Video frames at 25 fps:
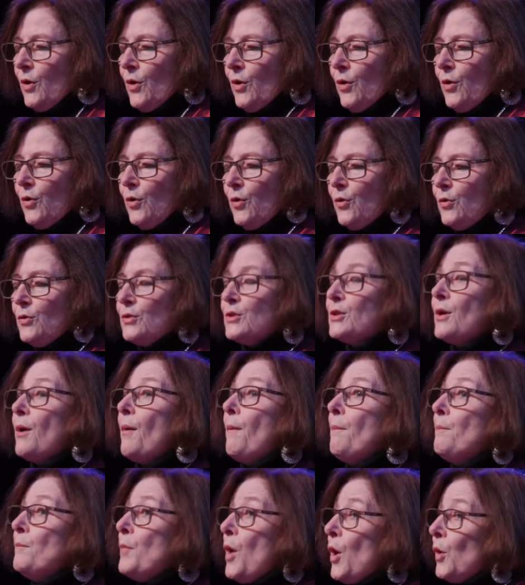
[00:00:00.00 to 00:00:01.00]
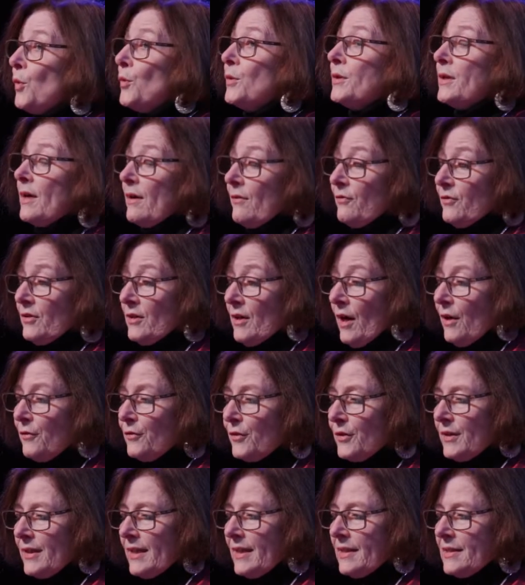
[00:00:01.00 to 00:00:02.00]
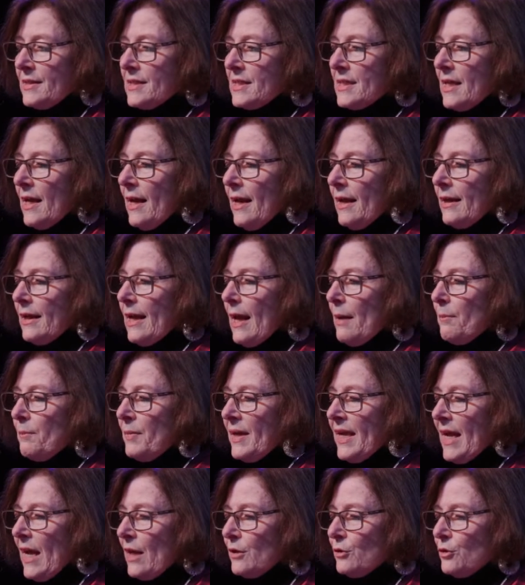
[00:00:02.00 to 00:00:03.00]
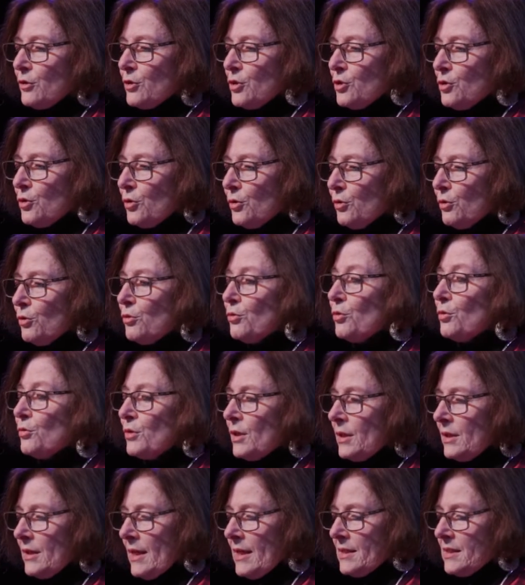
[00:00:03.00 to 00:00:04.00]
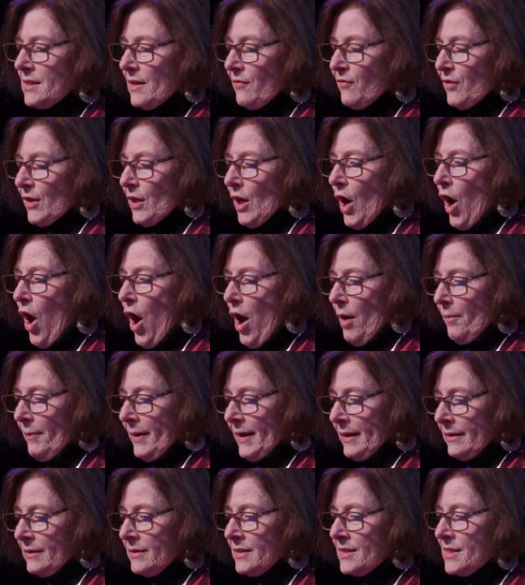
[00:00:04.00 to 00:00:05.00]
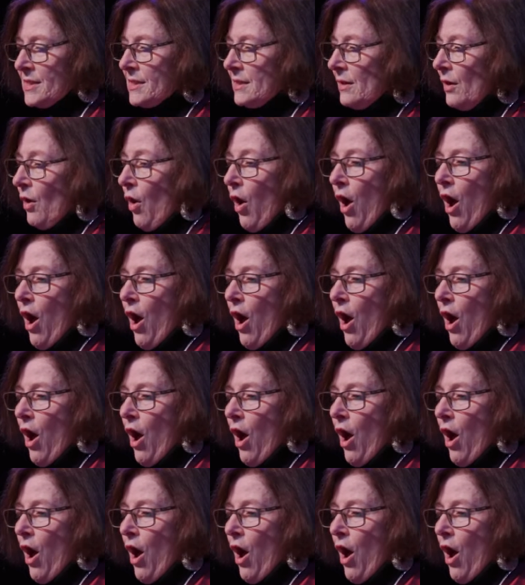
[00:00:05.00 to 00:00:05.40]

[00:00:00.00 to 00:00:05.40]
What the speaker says: whose mode of governance can be understood through the lens of the commons,